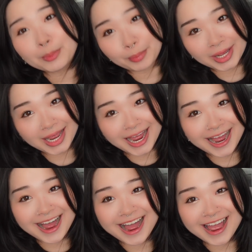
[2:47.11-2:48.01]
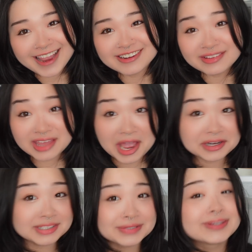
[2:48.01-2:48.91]
But I know the
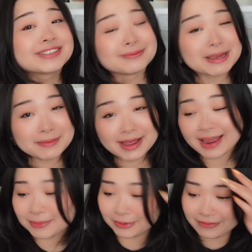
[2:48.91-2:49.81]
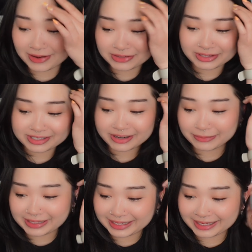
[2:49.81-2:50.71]
ending to it, so maybe I will eventually
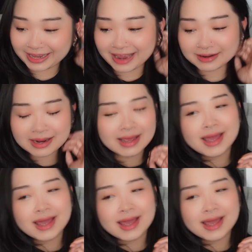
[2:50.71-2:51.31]
start reading it again.